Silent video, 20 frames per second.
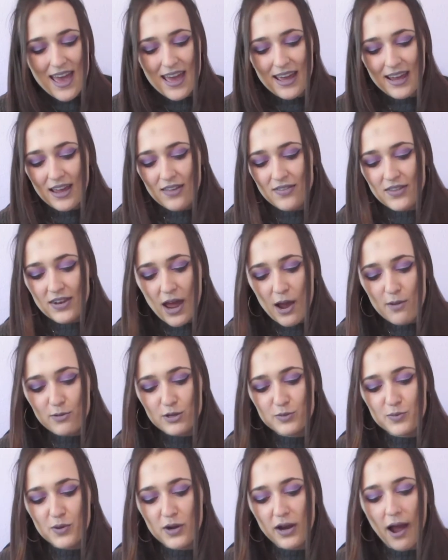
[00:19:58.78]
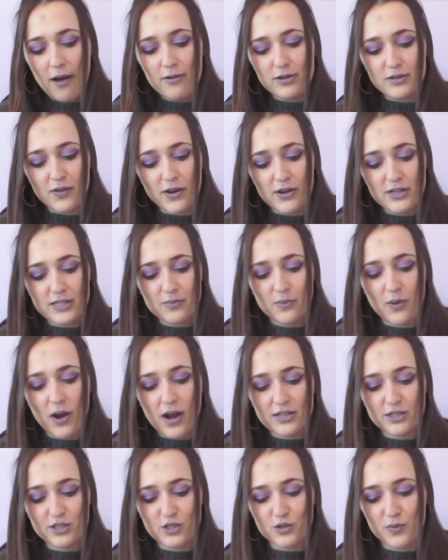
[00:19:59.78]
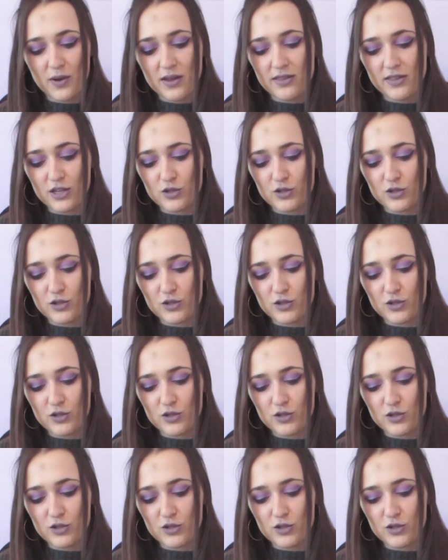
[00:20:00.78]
In the Nightwish book, I was very surprised to read that